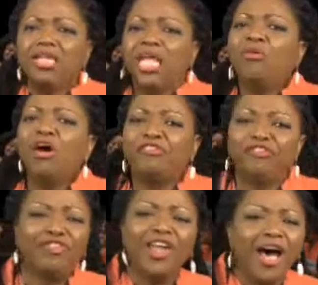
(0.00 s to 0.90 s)
They were
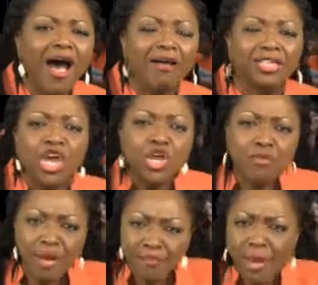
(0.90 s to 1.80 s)
flogged.
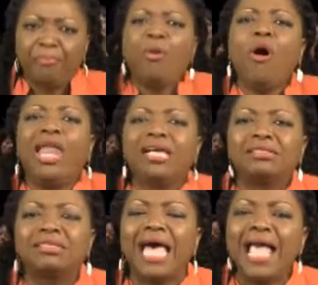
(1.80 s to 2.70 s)
Remember Paul
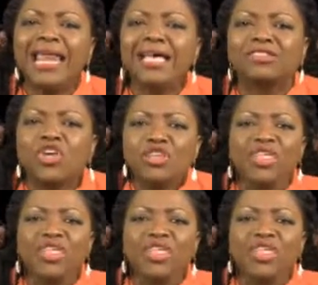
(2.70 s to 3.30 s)
and Silas?